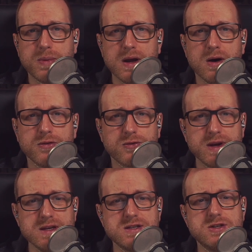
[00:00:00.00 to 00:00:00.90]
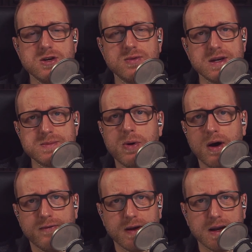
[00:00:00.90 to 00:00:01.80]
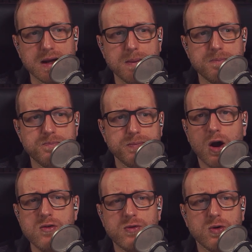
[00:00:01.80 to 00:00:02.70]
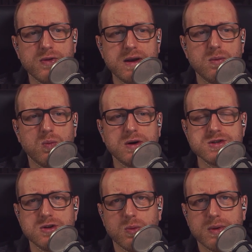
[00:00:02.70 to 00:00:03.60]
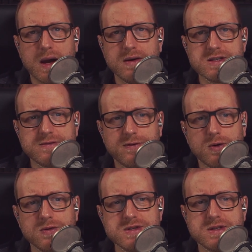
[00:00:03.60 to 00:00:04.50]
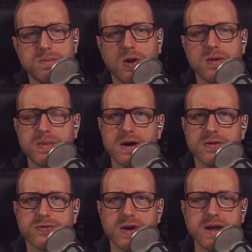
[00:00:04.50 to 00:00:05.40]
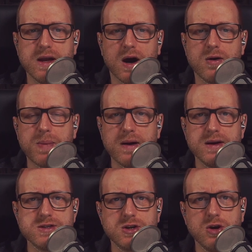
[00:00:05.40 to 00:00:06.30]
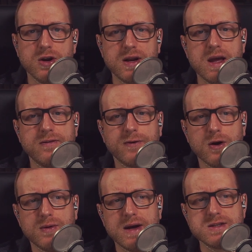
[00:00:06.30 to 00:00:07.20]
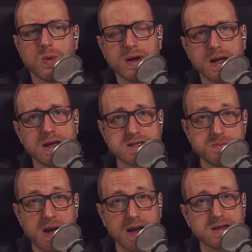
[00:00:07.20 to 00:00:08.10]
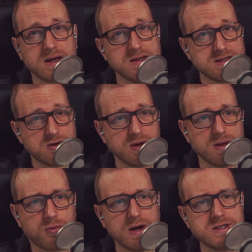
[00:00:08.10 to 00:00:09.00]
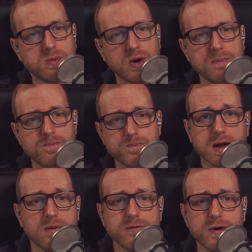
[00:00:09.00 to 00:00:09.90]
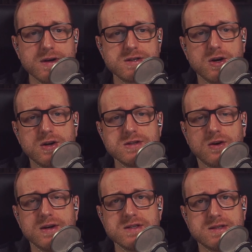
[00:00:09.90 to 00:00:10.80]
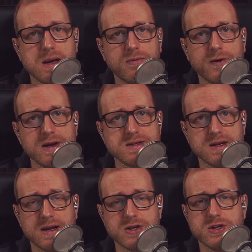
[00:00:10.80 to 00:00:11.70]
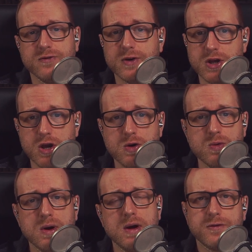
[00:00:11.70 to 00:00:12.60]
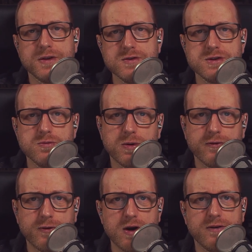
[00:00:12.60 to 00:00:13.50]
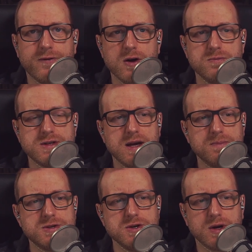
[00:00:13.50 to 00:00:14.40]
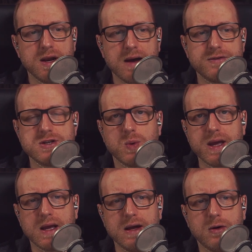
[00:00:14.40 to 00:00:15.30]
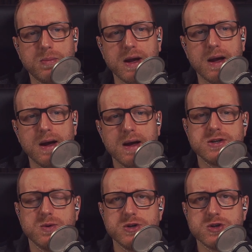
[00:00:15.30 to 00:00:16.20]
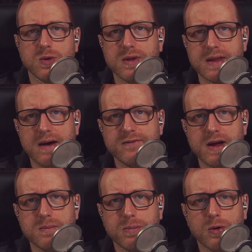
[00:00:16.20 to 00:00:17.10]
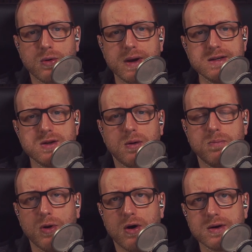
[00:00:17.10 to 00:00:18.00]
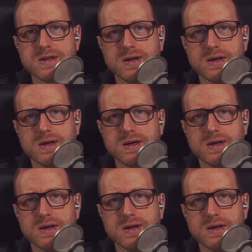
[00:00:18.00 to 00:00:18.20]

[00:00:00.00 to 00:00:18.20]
BL-03s do this perfectly. Overall then, whilst not without its flaws, the Blon BL-03 are about as good an earphone as one can expect considering the price point. Comfort is good as long as tip fit isn't an issue for you. For those who prefer phone tips, you're going to have to tweak a little bit to ensure that that vent port is not blocked.